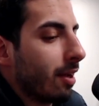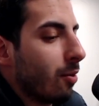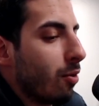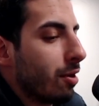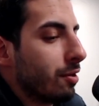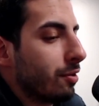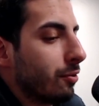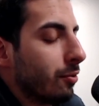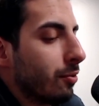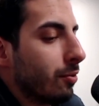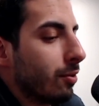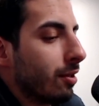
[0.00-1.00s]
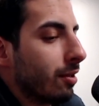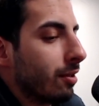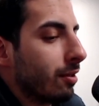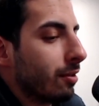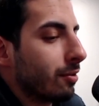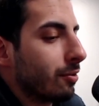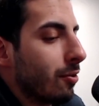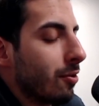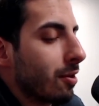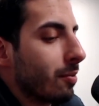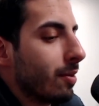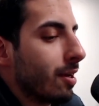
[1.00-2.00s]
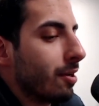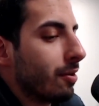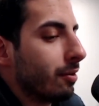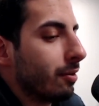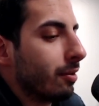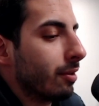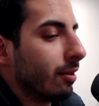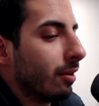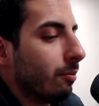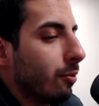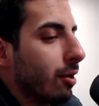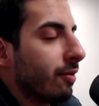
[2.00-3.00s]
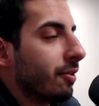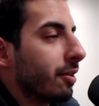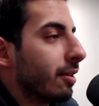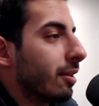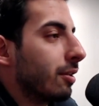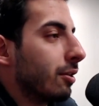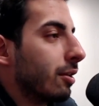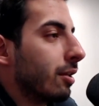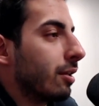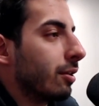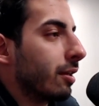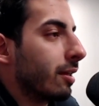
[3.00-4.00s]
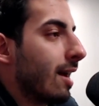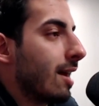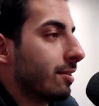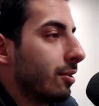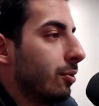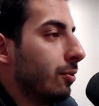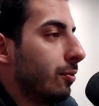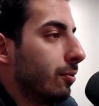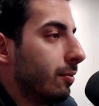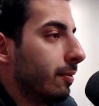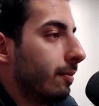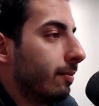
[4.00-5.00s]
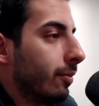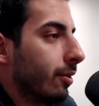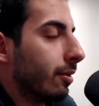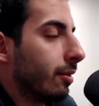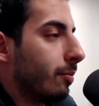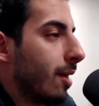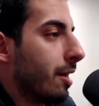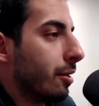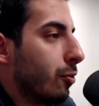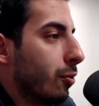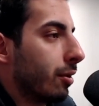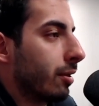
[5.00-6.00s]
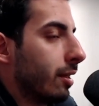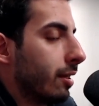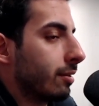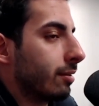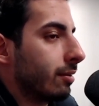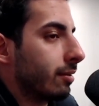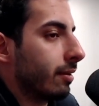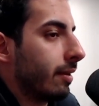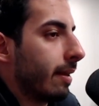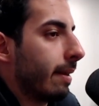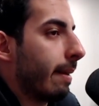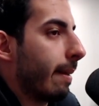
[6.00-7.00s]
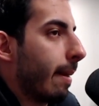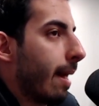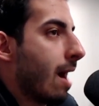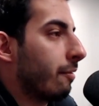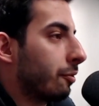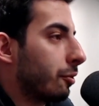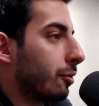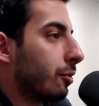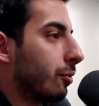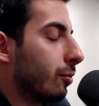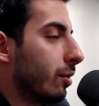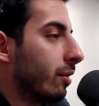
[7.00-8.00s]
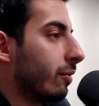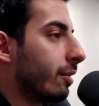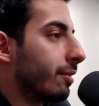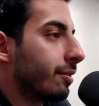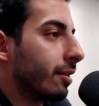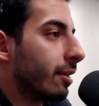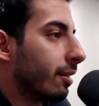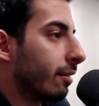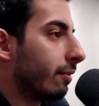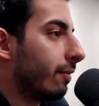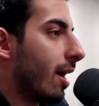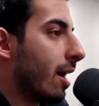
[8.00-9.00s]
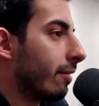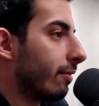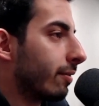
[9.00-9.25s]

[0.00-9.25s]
wanted to talk about part of in the class that you do, the body core class. After you give us like 5